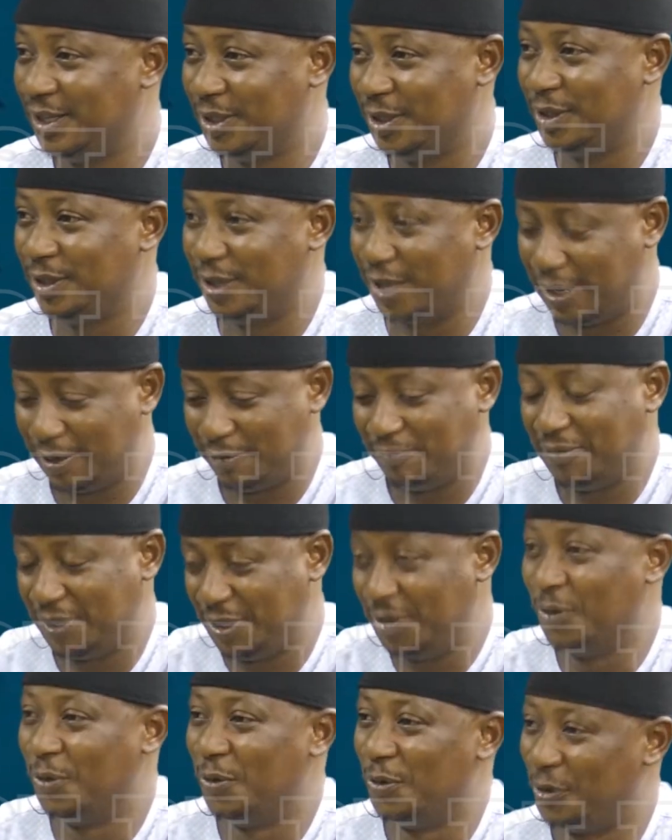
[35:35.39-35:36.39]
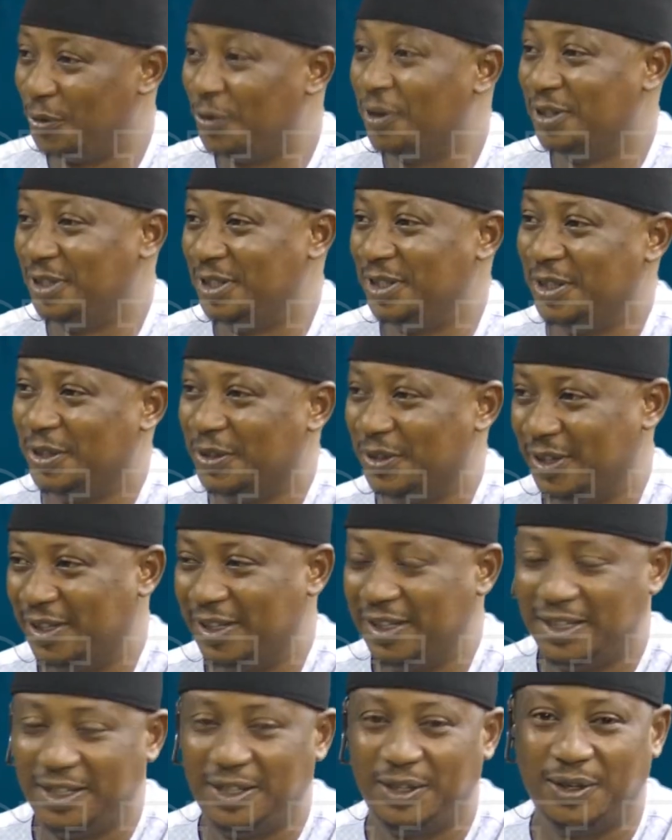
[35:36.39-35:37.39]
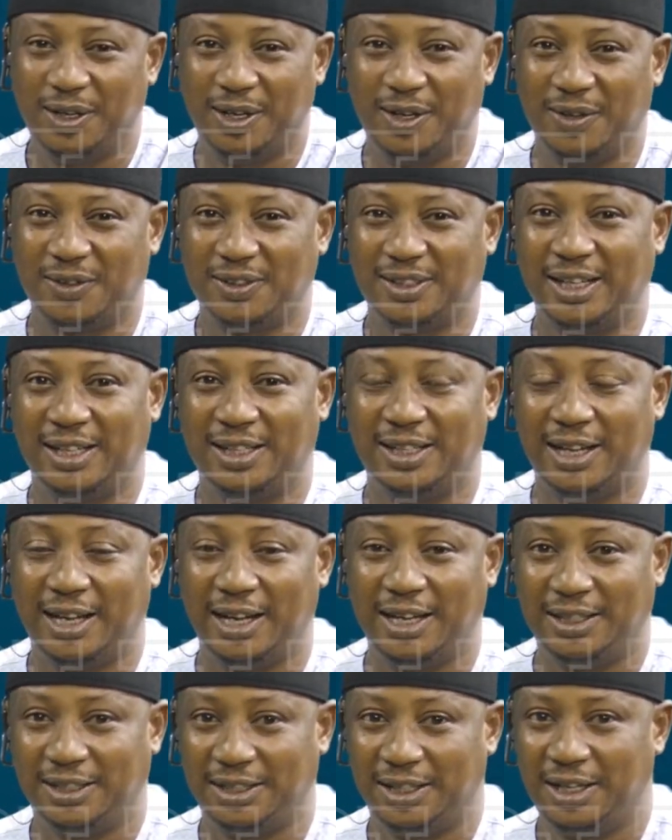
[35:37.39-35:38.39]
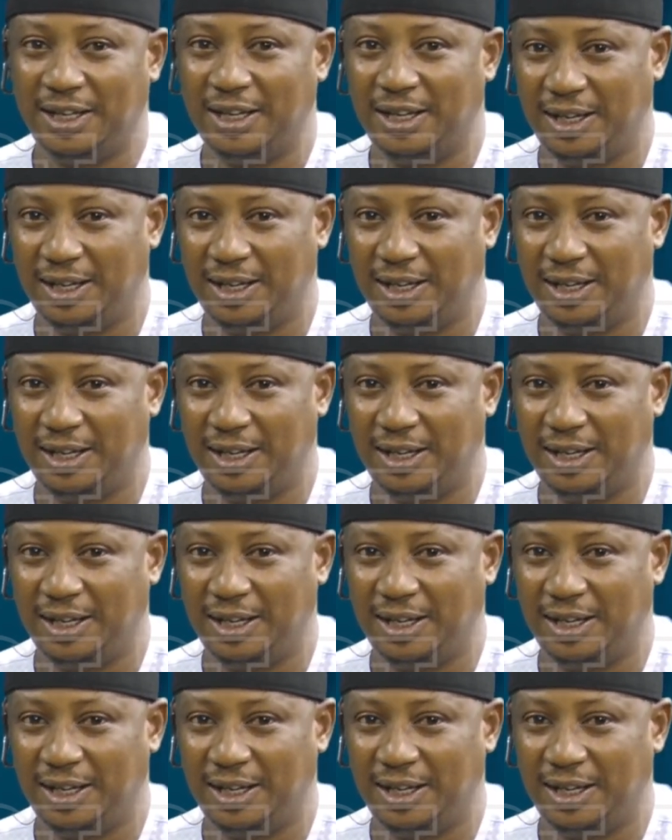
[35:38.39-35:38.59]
uh, um, you you continue you know along that line.